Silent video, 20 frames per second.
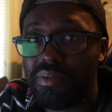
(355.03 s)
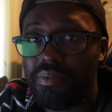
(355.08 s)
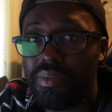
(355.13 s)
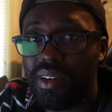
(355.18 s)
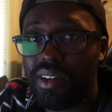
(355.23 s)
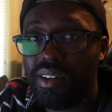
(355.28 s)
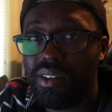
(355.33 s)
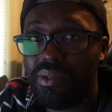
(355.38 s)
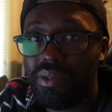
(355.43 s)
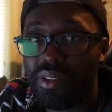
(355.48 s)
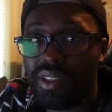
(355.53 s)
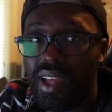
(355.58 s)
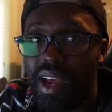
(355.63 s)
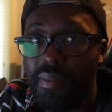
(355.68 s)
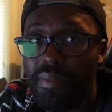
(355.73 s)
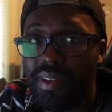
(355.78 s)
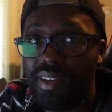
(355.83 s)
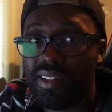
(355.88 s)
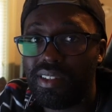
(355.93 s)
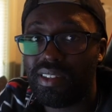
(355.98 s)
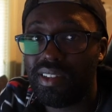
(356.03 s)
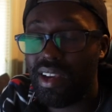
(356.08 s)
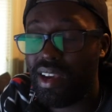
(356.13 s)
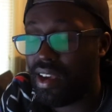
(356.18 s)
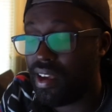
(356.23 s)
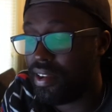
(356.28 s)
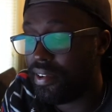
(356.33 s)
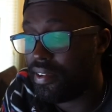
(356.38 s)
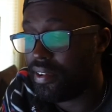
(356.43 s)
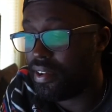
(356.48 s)
But with that being
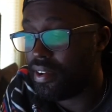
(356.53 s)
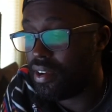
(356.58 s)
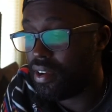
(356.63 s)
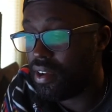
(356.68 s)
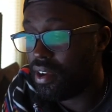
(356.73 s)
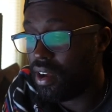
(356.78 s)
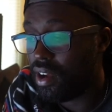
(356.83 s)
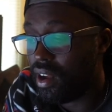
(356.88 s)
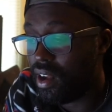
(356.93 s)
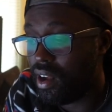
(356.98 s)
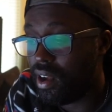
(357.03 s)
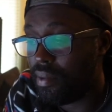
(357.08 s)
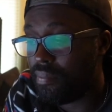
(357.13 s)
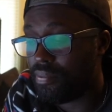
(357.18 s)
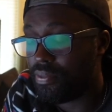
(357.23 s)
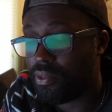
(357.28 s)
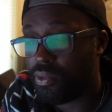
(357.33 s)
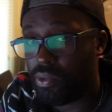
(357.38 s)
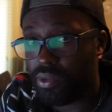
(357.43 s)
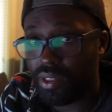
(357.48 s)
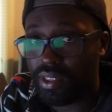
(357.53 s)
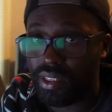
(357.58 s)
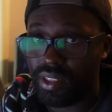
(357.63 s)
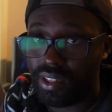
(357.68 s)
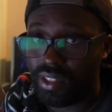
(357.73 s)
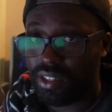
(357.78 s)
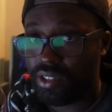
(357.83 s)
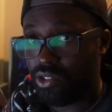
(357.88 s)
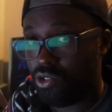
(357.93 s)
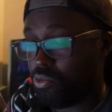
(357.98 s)
said, with
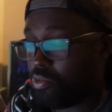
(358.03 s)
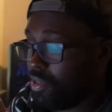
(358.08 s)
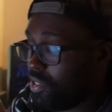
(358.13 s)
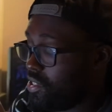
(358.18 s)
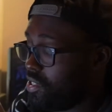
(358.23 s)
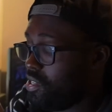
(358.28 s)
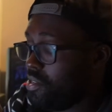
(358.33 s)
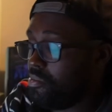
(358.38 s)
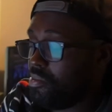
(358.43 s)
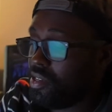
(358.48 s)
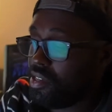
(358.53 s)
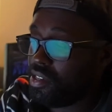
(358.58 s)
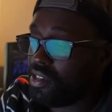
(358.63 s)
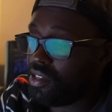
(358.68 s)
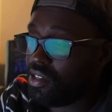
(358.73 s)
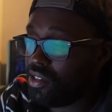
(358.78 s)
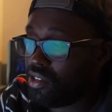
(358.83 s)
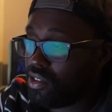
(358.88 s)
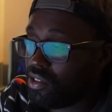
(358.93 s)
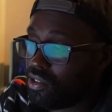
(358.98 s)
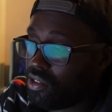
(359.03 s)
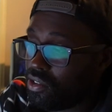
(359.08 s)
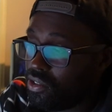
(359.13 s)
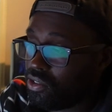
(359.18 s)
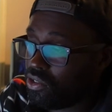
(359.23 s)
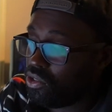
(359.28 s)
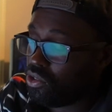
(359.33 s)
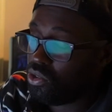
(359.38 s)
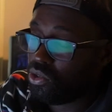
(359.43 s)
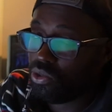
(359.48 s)
this new PC being here,
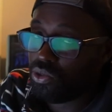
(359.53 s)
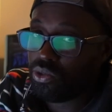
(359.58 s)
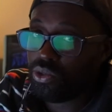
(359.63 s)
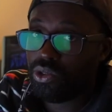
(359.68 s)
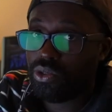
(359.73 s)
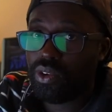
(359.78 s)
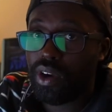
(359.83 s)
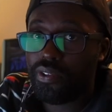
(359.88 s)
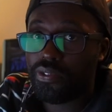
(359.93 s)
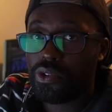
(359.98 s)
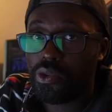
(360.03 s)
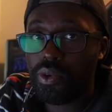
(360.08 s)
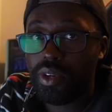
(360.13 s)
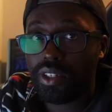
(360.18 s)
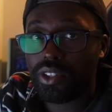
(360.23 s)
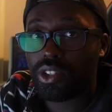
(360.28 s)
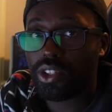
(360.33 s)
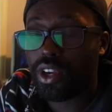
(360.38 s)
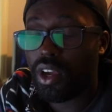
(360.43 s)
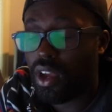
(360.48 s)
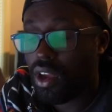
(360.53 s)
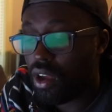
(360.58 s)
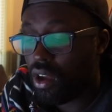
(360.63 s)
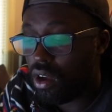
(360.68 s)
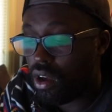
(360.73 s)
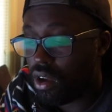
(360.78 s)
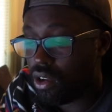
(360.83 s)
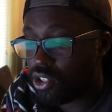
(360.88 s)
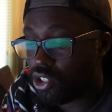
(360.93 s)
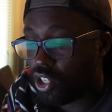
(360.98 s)
those of you who do have Twitch,
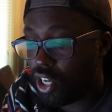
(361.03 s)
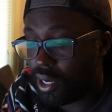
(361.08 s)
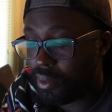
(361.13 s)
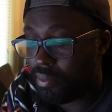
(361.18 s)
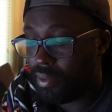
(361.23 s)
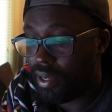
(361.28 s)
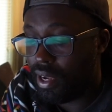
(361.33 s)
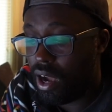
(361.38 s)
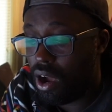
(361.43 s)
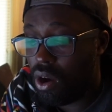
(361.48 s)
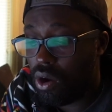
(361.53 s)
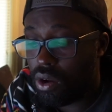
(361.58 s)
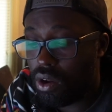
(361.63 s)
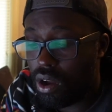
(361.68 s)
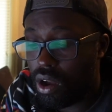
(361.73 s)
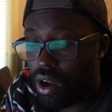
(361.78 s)
check me out.